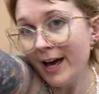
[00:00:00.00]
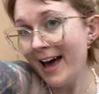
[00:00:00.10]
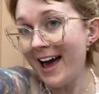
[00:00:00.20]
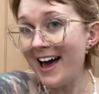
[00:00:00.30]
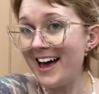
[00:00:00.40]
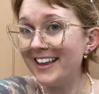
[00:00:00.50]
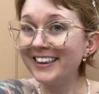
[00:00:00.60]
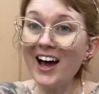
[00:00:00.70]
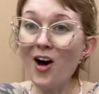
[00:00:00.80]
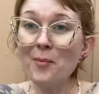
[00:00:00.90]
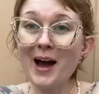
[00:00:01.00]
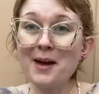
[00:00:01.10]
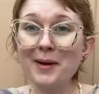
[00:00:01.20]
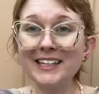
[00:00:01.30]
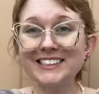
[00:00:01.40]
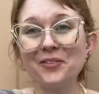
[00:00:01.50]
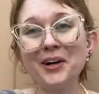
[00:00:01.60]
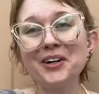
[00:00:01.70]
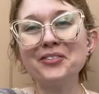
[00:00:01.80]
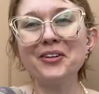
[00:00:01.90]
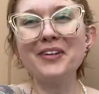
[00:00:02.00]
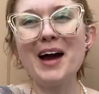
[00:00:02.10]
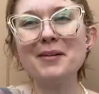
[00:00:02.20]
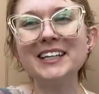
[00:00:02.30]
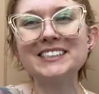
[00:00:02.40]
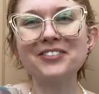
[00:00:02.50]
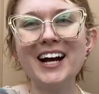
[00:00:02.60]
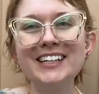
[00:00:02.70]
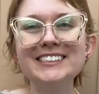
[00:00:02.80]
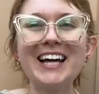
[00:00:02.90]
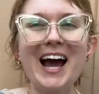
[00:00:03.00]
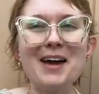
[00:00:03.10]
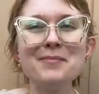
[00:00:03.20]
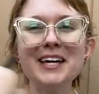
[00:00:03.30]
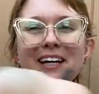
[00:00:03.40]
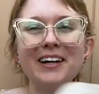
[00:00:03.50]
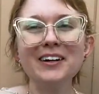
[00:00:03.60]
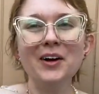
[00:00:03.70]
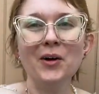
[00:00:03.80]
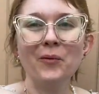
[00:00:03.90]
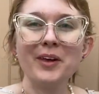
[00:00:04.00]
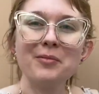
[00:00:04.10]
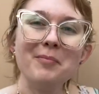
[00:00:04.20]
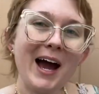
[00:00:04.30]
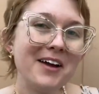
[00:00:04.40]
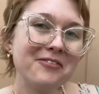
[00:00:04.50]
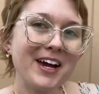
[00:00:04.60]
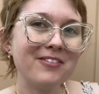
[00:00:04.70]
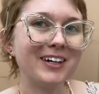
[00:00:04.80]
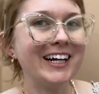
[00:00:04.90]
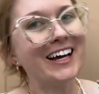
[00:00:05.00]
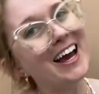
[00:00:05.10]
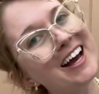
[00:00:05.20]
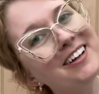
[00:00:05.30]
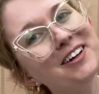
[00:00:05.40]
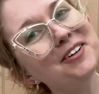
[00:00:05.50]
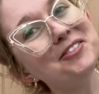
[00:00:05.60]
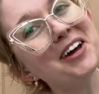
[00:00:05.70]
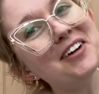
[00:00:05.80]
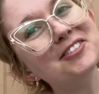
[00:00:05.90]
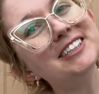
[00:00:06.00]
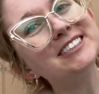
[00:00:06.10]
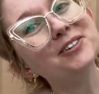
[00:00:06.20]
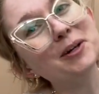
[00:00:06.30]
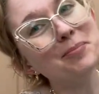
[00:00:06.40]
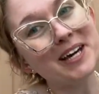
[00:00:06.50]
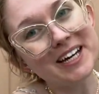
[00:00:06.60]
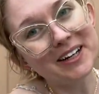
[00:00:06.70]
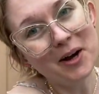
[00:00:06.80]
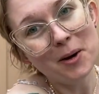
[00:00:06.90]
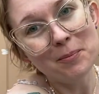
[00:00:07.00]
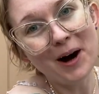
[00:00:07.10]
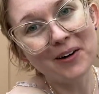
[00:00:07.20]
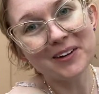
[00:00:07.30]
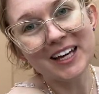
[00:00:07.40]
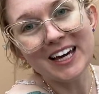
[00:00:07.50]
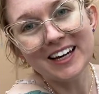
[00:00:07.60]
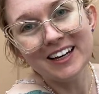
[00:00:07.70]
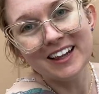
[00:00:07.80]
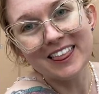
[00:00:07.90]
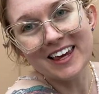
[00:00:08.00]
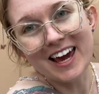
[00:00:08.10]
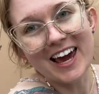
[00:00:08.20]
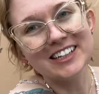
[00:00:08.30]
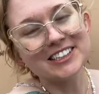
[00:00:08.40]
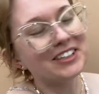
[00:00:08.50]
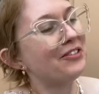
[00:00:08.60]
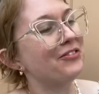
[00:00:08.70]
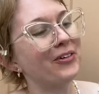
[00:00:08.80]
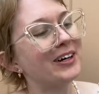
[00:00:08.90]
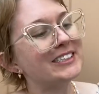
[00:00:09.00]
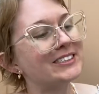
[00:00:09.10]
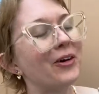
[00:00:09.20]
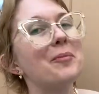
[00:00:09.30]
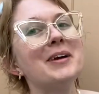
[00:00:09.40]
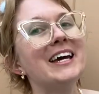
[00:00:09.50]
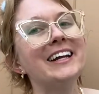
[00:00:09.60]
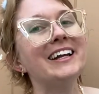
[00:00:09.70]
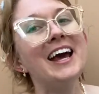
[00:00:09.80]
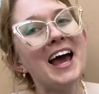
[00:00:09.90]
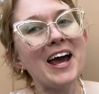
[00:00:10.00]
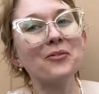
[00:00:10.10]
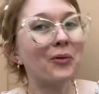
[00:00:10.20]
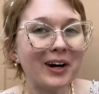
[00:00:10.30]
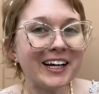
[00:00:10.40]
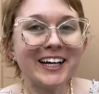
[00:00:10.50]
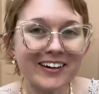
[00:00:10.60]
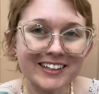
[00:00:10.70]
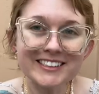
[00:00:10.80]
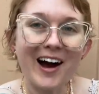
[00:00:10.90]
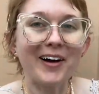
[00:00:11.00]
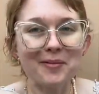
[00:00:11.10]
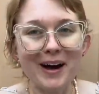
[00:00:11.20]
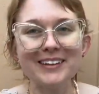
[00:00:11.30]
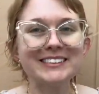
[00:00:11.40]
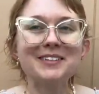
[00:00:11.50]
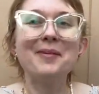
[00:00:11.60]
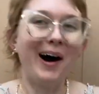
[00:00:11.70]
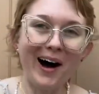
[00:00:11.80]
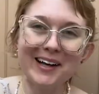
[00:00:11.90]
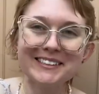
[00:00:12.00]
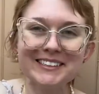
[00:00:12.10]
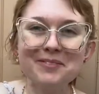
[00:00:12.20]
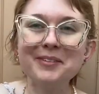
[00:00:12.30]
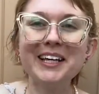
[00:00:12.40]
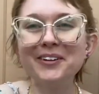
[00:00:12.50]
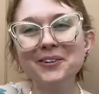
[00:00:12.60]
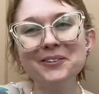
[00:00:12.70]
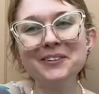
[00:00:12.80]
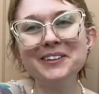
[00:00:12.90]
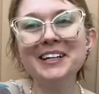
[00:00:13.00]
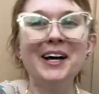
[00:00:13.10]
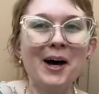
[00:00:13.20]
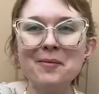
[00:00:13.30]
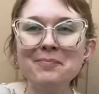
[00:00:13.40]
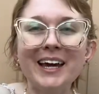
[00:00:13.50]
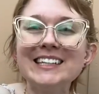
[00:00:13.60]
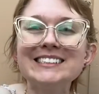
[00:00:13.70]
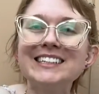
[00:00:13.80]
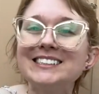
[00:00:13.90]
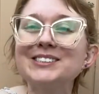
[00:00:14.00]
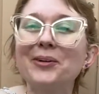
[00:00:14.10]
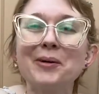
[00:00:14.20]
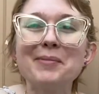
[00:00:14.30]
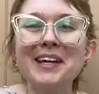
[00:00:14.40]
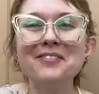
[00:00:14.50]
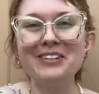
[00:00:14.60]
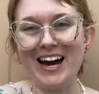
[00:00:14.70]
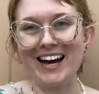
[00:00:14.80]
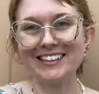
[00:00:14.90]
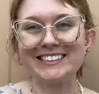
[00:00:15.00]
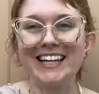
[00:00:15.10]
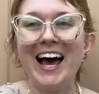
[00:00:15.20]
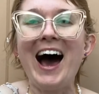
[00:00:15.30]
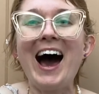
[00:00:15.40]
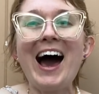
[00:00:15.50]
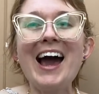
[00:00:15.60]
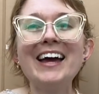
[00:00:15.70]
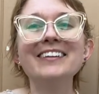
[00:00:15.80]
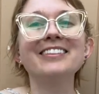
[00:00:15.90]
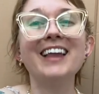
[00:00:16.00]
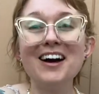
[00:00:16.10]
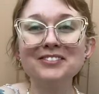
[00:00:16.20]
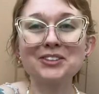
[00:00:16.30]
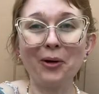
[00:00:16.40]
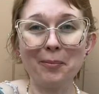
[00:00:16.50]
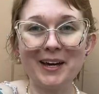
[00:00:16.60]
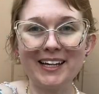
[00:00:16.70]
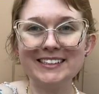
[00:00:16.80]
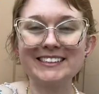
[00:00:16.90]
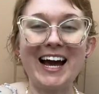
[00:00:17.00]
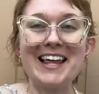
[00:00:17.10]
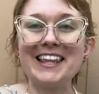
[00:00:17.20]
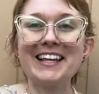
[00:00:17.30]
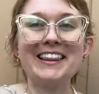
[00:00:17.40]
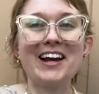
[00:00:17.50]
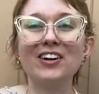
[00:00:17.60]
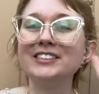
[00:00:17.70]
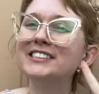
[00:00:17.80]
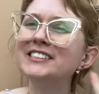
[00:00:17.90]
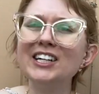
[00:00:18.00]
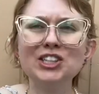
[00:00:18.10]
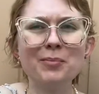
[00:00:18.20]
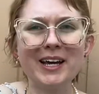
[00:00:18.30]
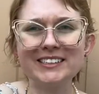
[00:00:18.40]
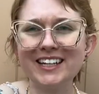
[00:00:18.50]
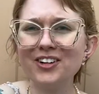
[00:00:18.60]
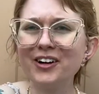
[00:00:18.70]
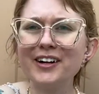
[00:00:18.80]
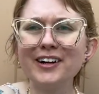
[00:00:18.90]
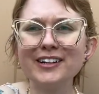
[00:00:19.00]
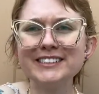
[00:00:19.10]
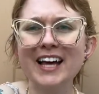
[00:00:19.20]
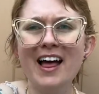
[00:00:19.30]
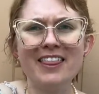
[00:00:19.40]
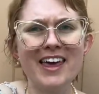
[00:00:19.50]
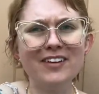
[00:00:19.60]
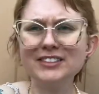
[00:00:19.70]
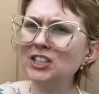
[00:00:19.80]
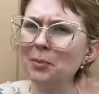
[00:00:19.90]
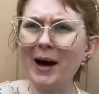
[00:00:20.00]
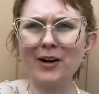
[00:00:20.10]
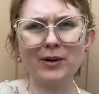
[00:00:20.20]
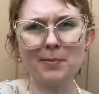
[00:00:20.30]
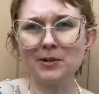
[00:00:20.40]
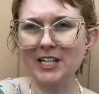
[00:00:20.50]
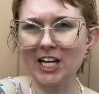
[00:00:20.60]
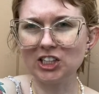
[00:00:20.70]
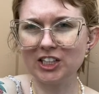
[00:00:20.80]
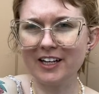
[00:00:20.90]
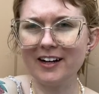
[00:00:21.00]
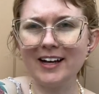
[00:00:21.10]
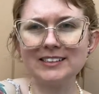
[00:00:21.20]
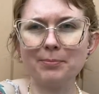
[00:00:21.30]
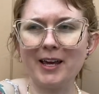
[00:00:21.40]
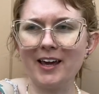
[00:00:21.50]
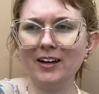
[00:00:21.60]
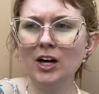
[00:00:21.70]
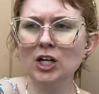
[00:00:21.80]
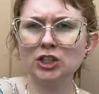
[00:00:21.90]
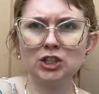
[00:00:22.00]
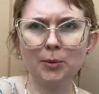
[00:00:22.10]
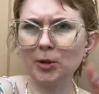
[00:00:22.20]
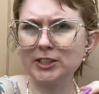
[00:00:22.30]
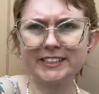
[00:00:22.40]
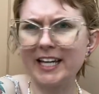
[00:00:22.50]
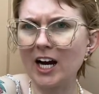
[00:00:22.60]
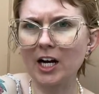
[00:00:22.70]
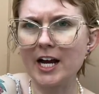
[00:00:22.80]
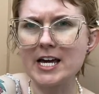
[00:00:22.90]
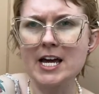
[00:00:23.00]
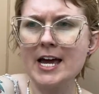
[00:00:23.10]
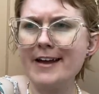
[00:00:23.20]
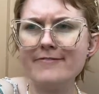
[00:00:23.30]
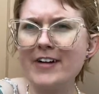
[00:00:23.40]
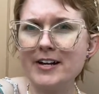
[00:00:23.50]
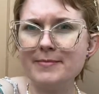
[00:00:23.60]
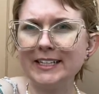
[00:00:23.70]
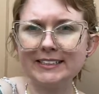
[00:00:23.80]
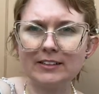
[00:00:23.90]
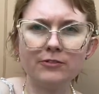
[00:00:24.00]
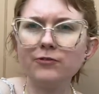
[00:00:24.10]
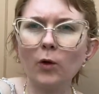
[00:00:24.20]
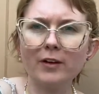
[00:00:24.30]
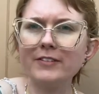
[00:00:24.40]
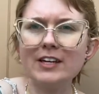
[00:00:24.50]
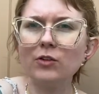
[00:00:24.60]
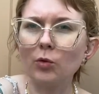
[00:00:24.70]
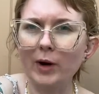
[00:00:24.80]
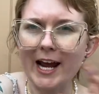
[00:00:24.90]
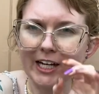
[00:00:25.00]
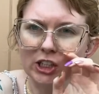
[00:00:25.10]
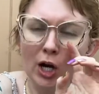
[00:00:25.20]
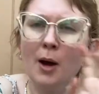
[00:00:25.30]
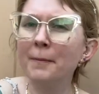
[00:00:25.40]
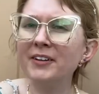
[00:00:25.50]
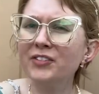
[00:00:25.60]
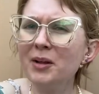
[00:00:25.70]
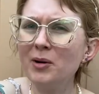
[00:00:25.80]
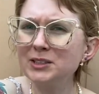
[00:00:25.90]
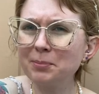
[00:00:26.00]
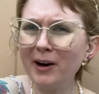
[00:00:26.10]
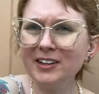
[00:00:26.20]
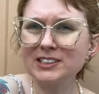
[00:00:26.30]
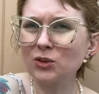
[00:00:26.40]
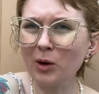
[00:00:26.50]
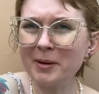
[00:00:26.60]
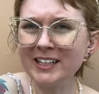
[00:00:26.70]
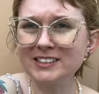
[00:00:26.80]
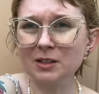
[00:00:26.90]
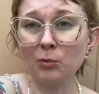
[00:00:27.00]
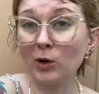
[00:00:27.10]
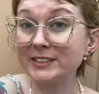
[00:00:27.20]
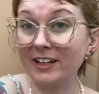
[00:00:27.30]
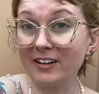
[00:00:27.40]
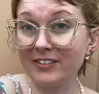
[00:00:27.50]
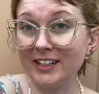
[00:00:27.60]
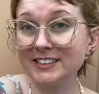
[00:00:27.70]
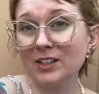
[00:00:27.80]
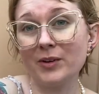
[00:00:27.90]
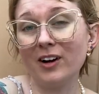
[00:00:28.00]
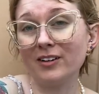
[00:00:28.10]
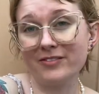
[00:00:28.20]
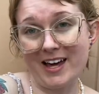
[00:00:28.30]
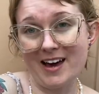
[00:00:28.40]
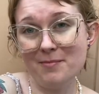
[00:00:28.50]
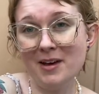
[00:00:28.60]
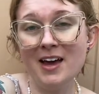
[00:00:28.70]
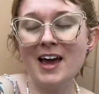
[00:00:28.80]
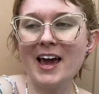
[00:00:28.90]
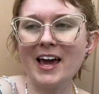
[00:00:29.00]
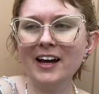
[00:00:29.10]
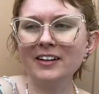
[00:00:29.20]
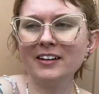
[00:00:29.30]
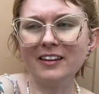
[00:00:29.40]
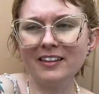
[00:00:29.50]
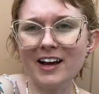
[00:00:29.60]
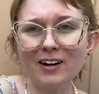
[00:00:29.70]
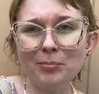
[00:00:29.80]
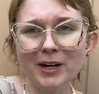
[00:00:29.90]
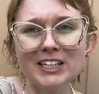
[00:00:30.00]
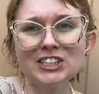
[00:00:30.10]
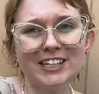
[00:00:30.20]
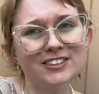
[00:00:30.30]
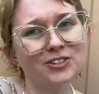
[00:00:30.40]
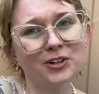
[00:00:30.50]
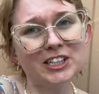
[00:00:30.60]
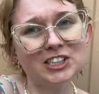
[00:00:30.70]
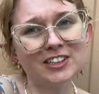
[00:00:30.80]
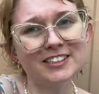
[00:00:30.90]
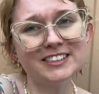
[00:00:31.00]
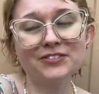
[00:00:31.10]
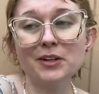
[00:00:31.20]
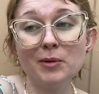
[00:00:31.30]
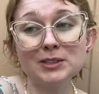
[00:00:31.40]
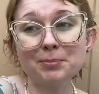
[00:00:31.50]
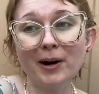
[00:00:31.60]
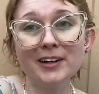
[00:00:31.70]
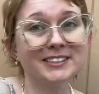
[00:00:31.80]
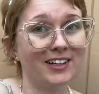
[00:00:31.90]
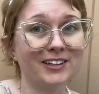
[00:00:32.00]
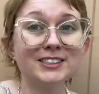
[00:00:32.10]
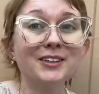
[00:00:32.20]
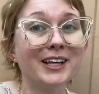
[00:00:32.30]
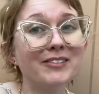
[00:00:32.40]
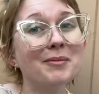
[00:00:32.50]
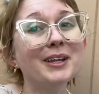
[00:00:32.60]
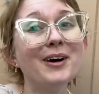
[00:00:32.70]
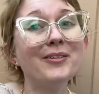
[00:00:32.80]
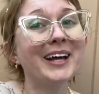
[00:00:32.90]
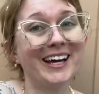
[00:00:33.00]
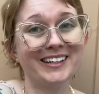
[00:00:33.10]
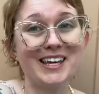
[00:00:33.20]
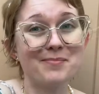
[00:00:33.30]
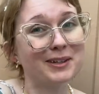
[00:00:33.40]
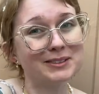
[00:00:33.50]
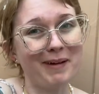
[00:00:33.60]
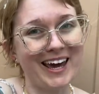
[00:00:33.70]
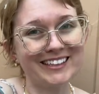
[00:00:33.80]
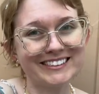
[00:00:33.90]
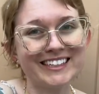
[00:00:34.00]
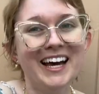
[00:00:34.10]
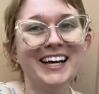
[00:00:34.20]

Hello, my amazing, wonderful, fabulous friends. I'm here with my favorite and your favorite scorpion, Pokie, the Asian forest scorpion, and we're here to talk about some awesomely cool, amazing scorpion facts. I love scorpions. I think they are such amazing critters. They have such a bad reputation as being super scary and venomous and full of evil rage. But for the most part, scorpions are more scared of us than we are of them. And they're pretty gentle creatures for the most part, as long as you leave them alone and keep your space.